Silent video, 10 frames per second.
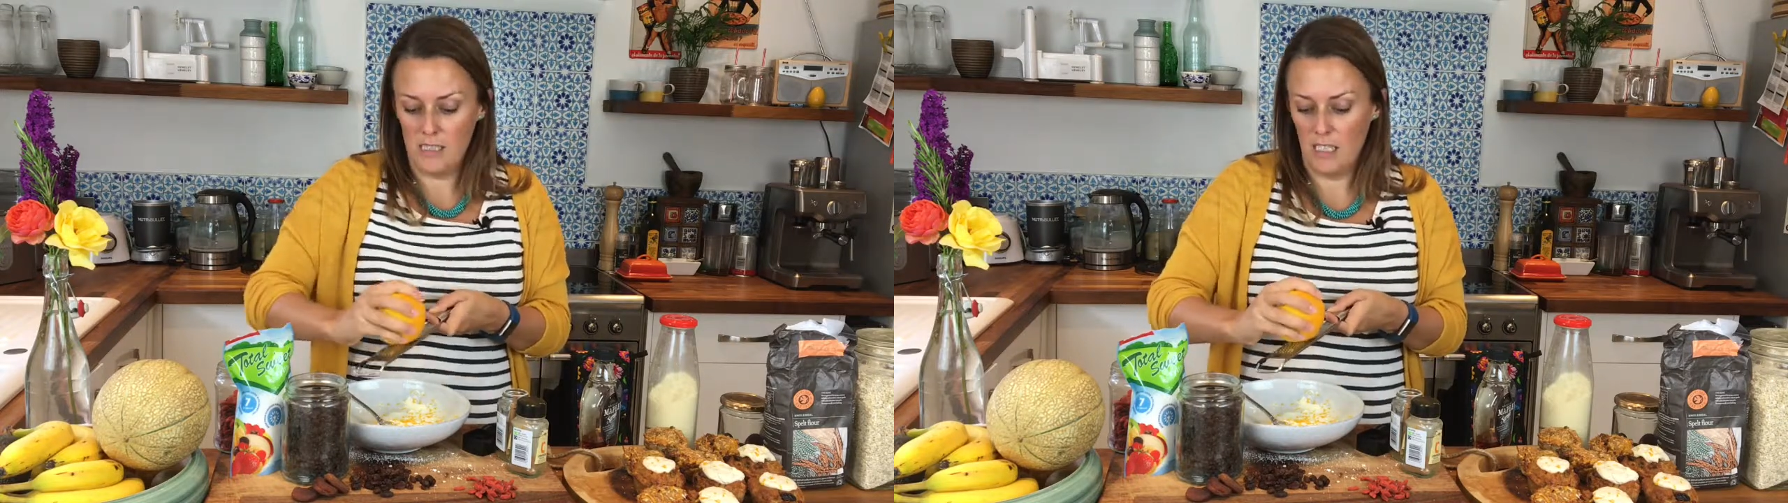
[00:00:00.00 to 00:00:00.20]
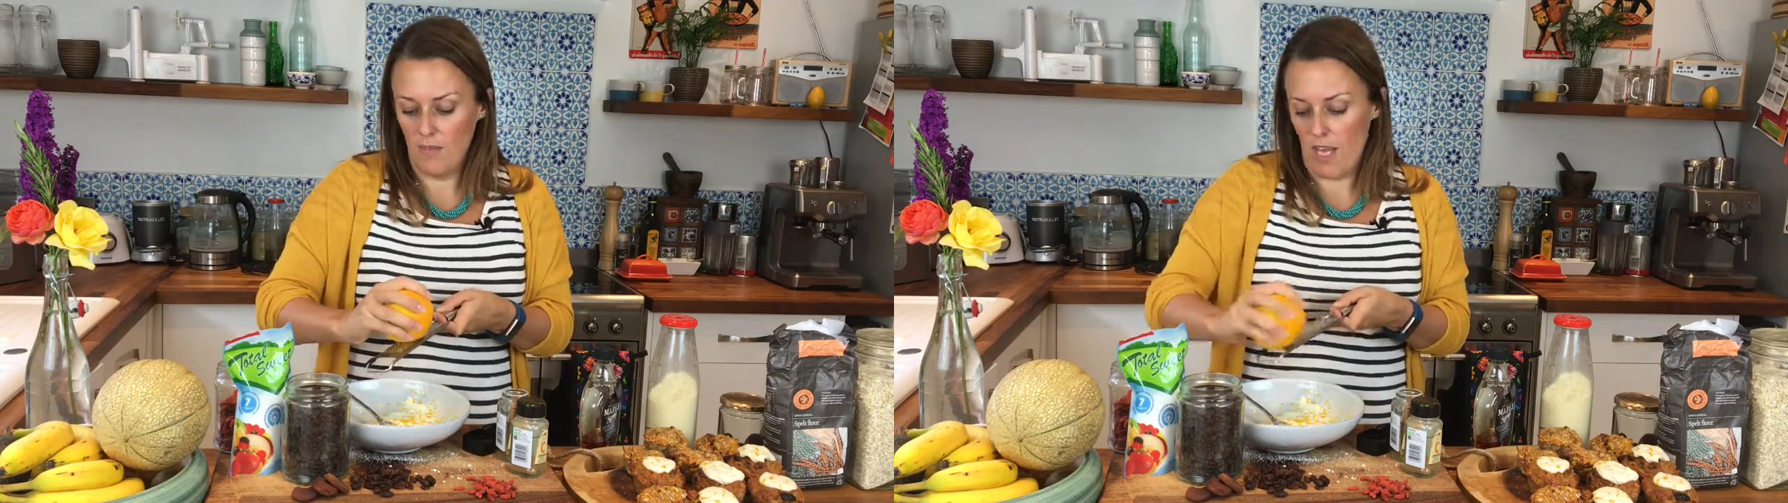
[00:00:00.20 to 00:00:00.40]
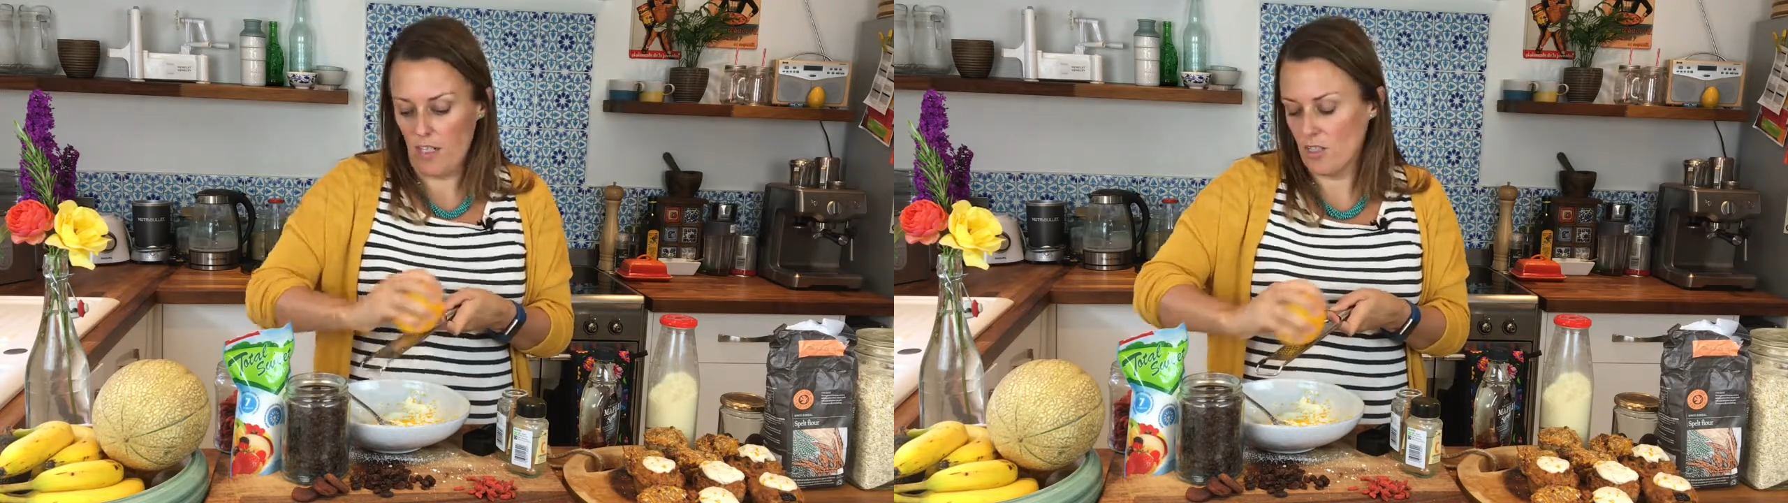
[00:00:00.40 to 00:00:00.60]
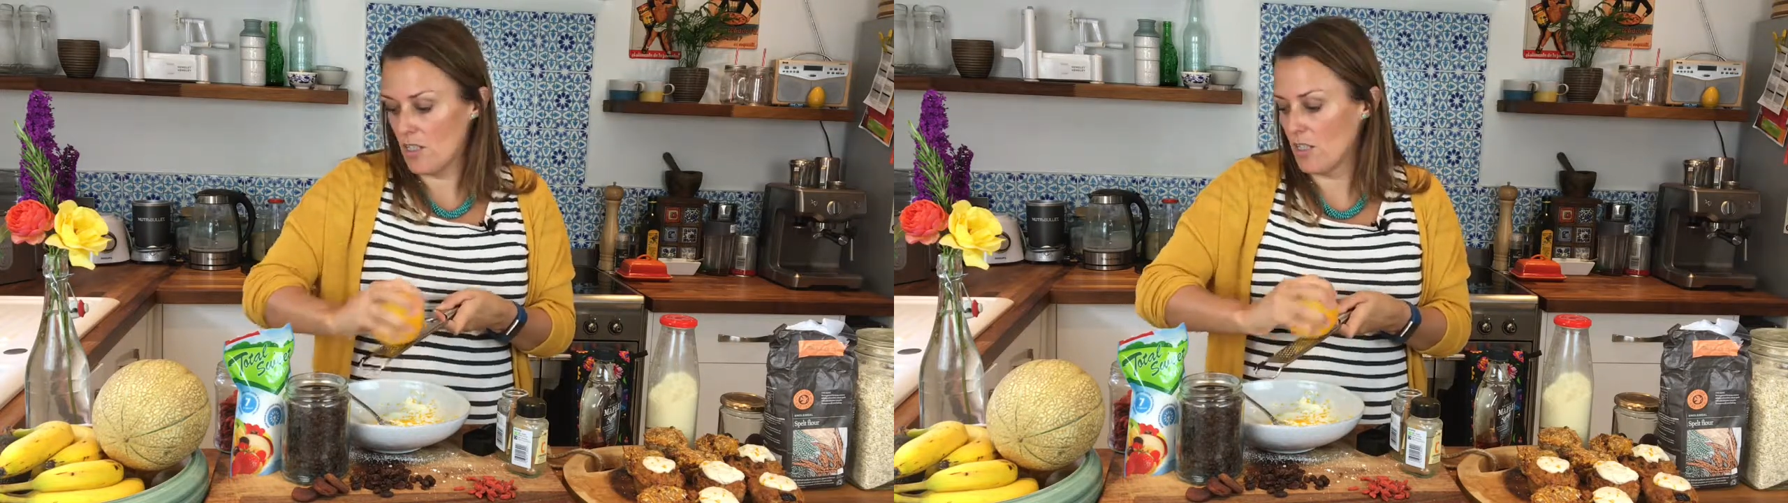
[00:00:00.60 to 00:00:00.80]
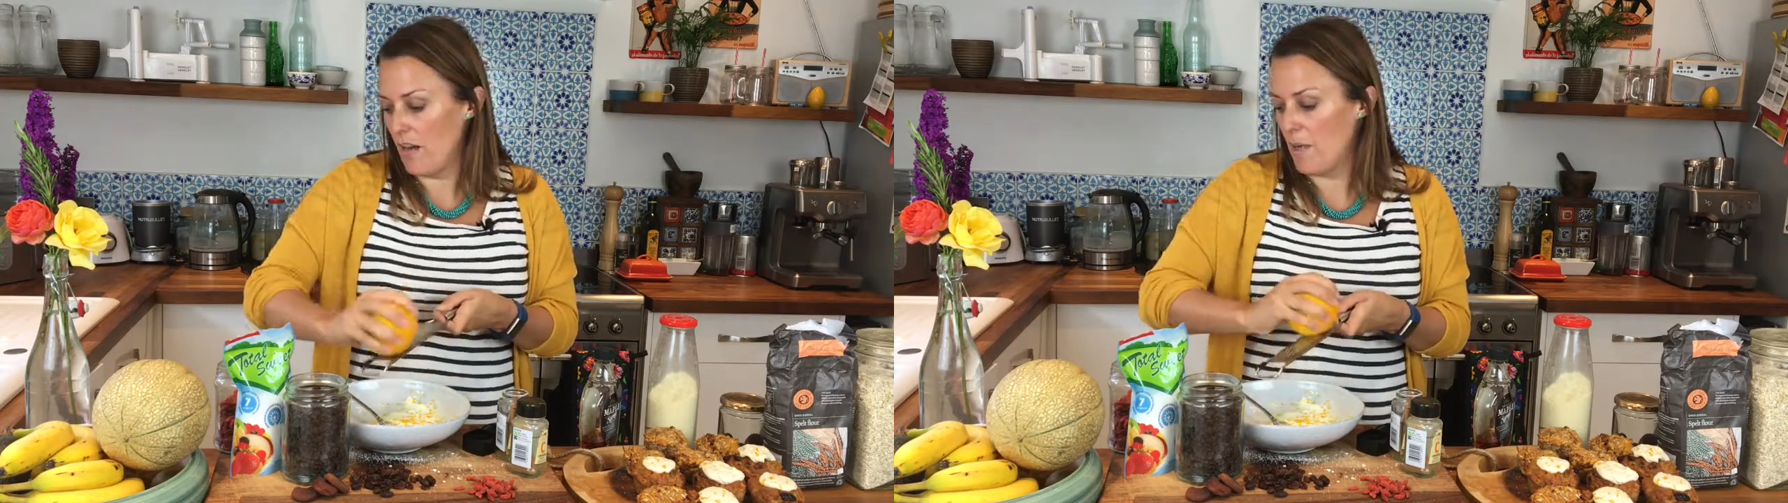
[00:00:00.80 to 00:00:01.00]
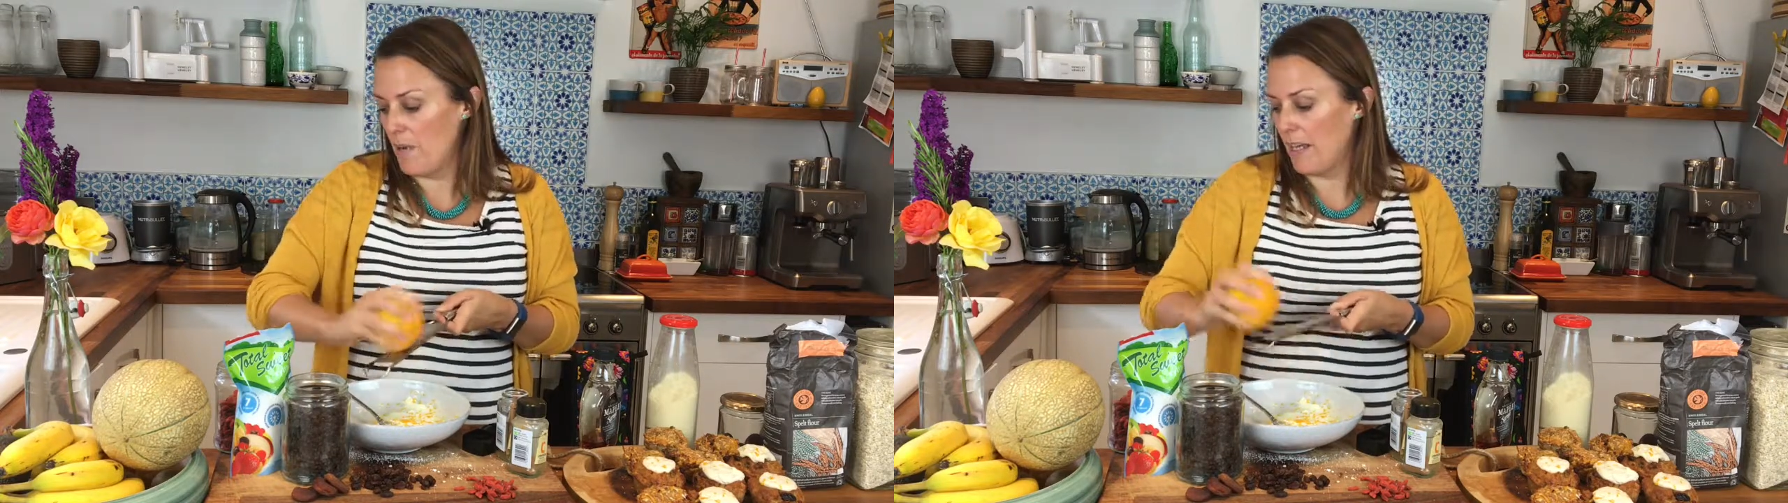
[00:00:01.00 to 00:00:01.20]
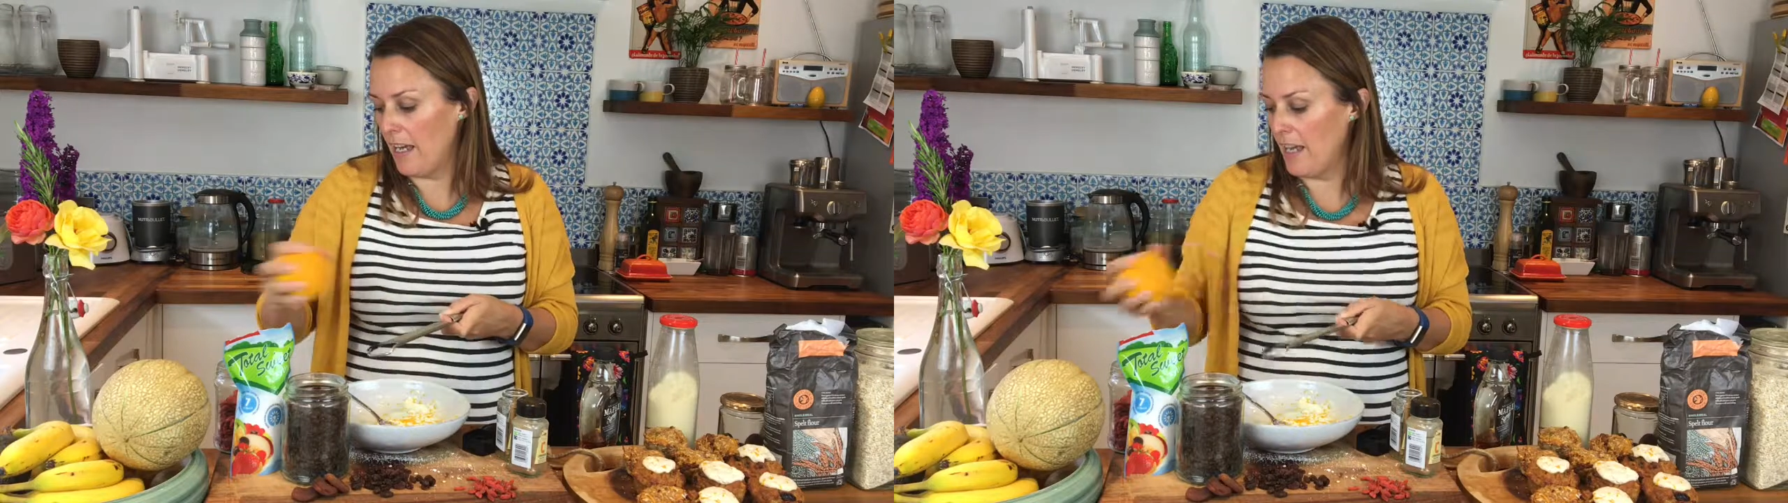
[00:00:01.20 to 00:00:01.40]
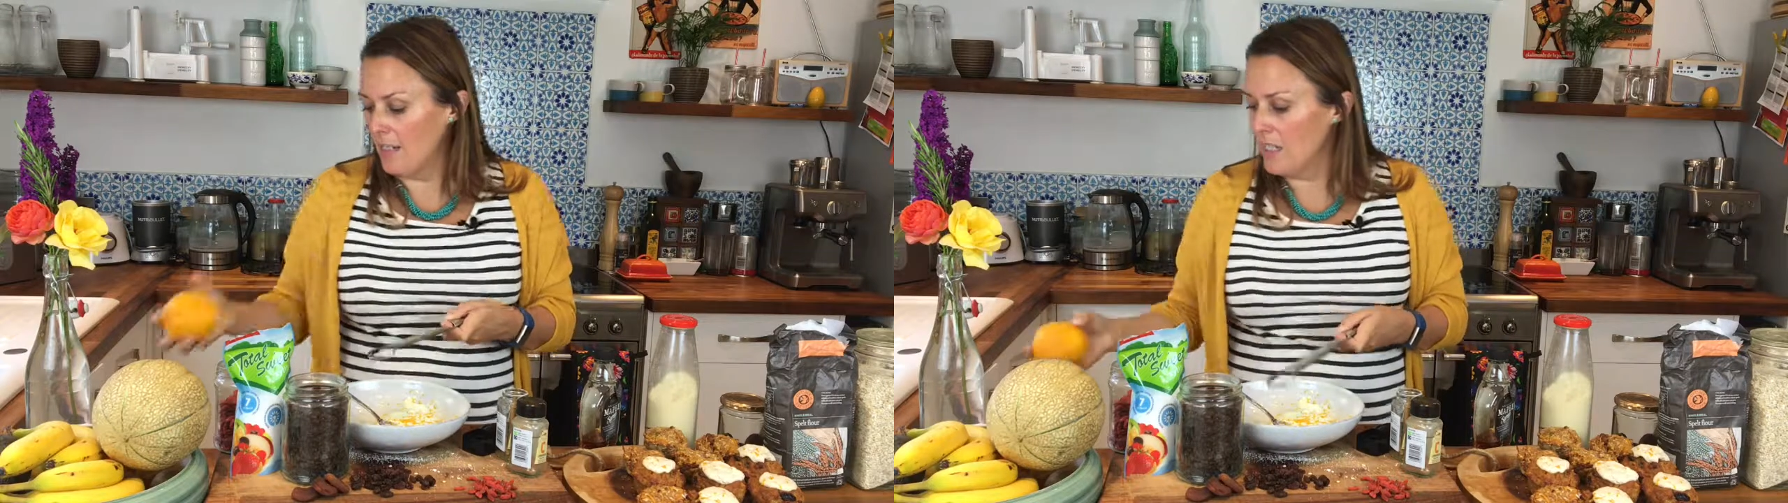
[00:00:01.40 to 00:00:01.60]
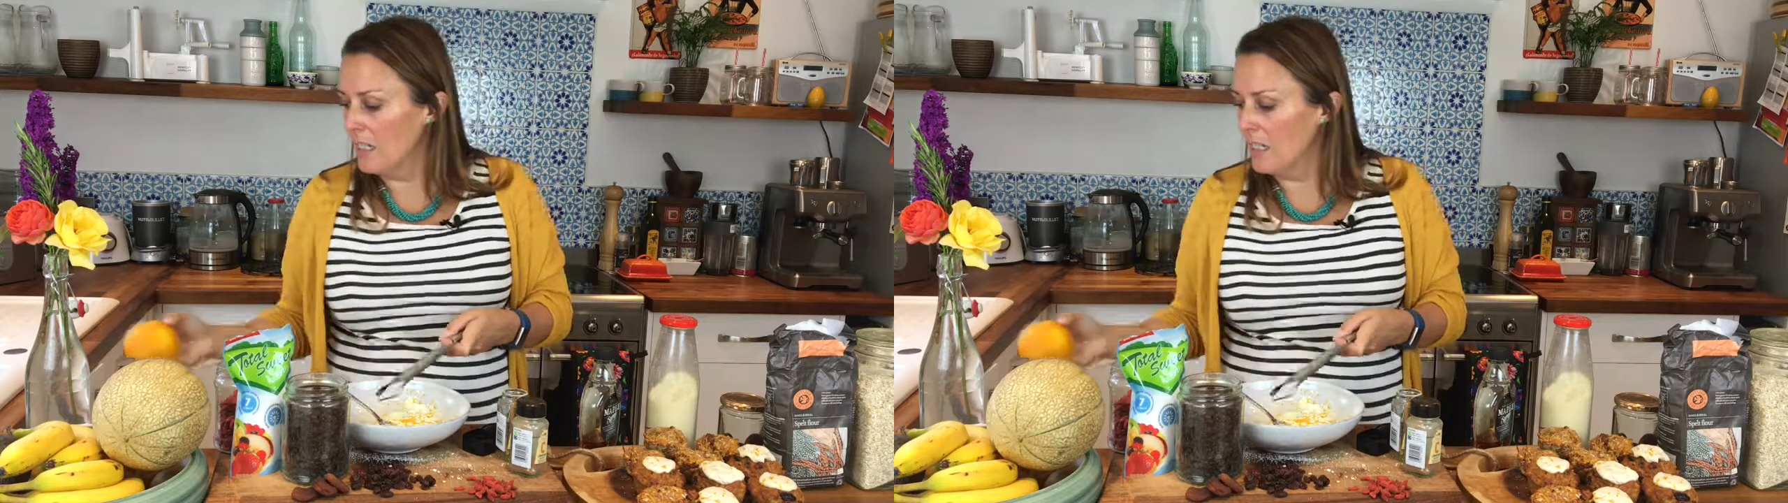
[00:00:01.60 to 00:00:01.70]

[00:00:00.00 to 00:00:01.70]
Give that a good scraping in.